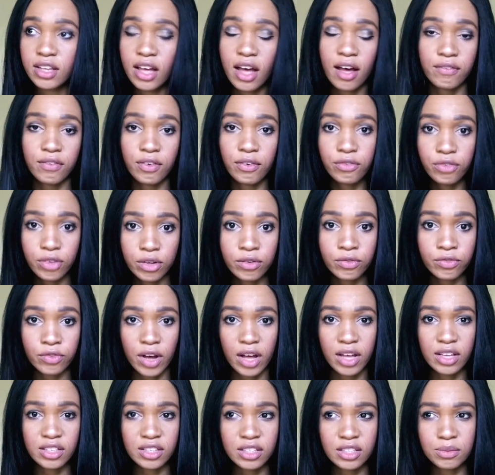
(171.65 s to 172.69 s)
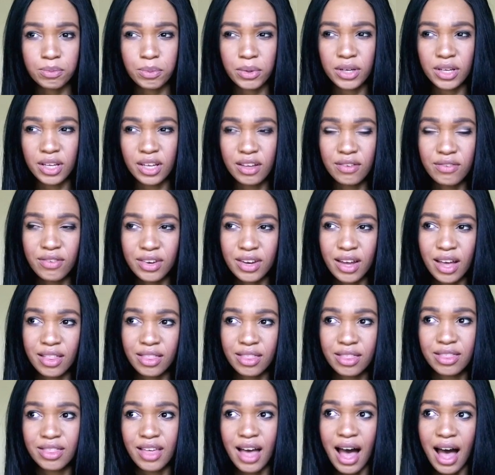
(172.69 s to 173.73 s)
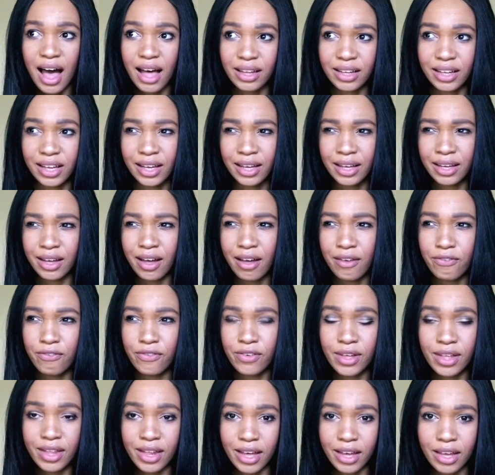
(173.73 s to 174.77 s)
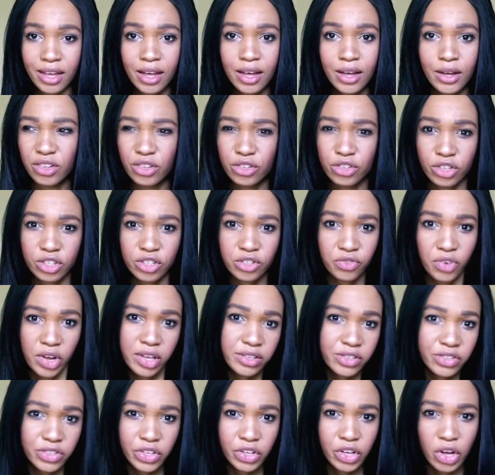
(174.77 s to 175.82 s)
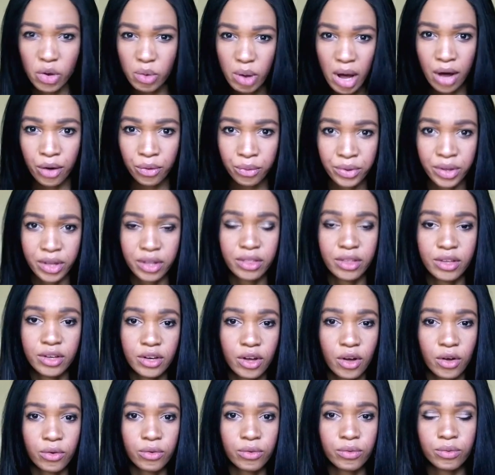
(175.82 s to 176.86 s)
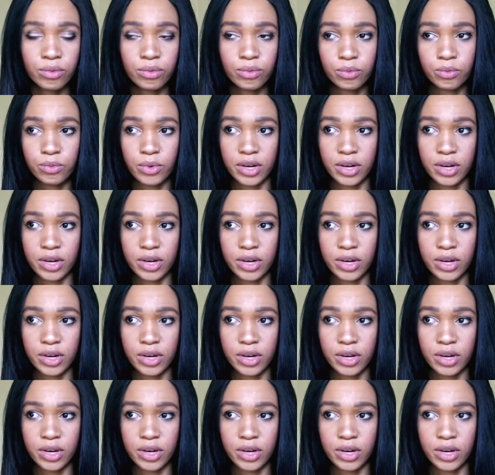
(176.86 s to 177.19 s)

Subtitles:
I have a few friends, but even at that, like, I feel like they're just friends to go out with, you know?